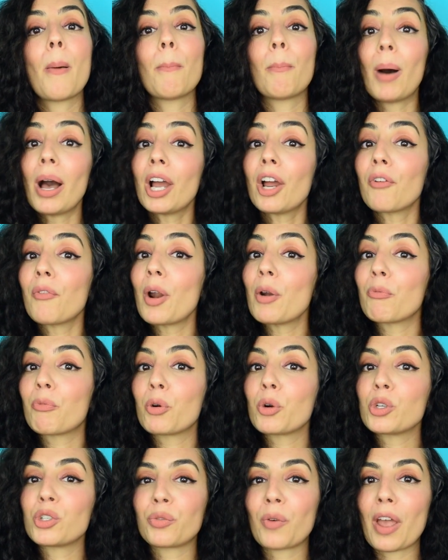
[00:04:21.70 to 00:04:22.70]
Baccarat
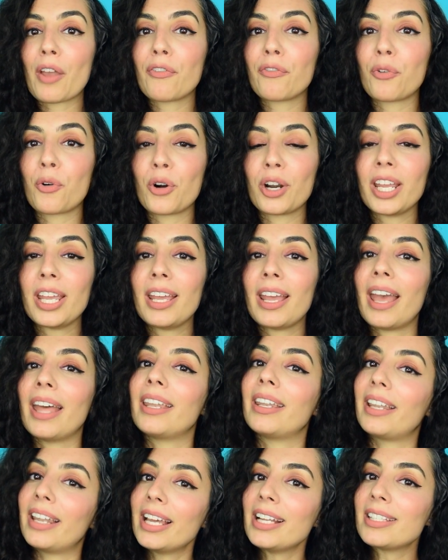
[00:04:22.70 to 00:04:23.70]
Rouge 540
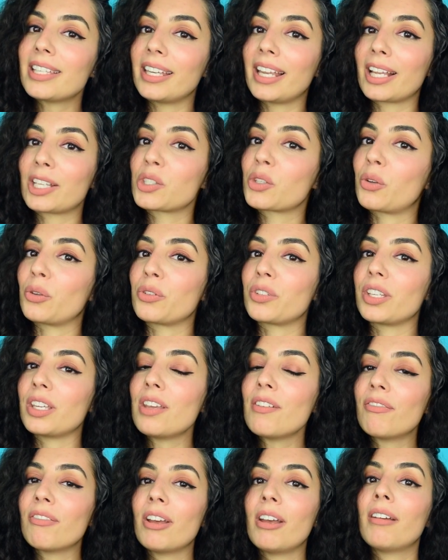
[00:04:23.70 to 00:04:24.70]
and Layton
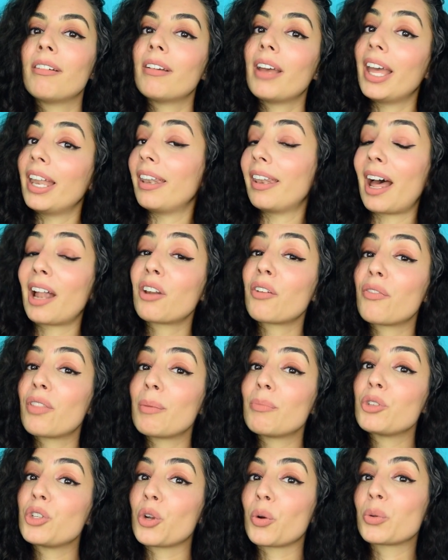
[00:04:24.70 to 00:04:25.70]
Exclusive, and none of
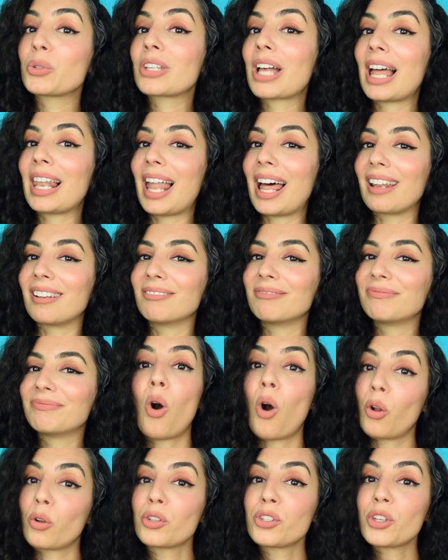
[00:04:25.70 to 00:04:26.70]
them chose Kalan.
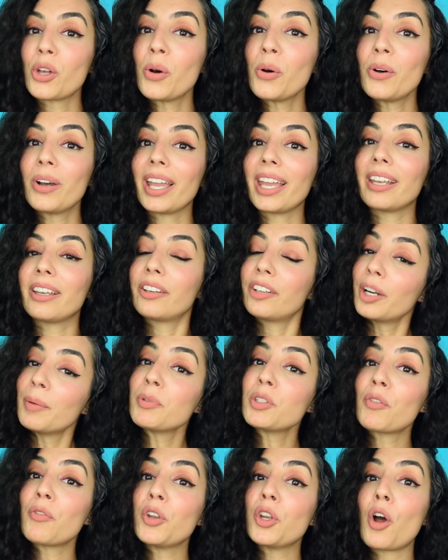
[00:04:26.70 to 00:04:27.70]
Also, in
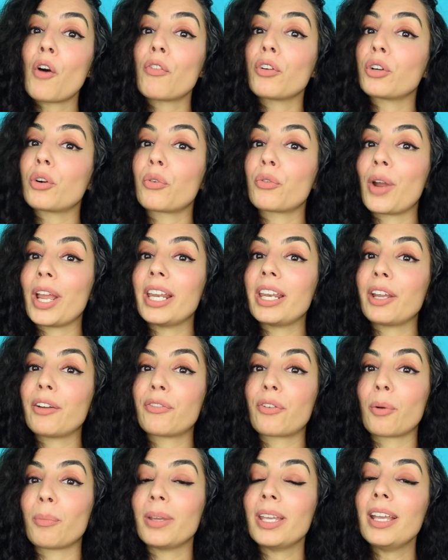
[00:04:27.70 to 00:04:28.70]
terms of an overall rating
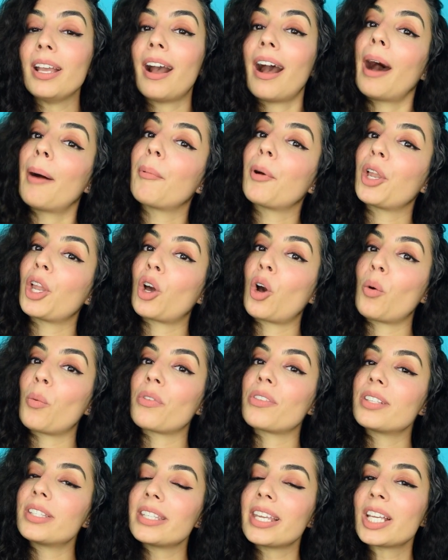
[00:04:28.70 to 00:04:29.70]
for me, I'm gonna go
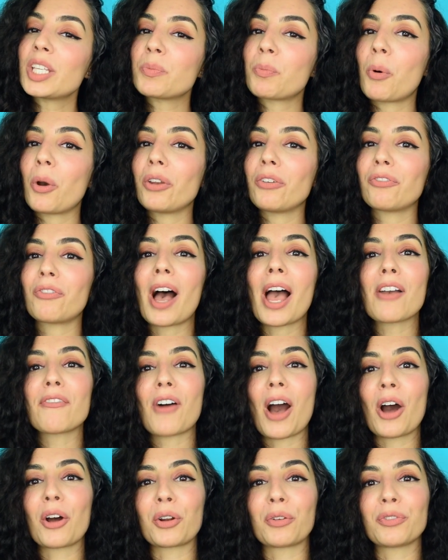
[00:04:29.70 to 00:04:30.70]
with 6.5
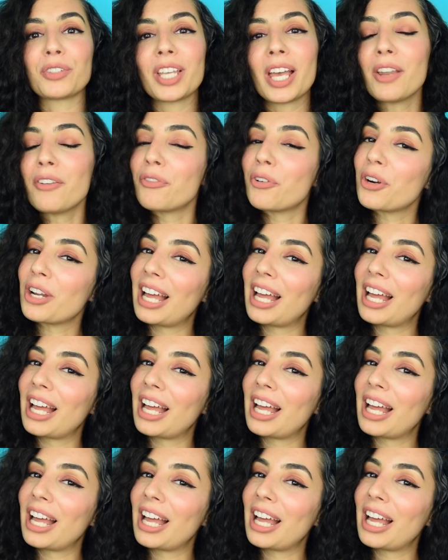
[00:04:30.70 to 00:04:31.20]
out of 10 for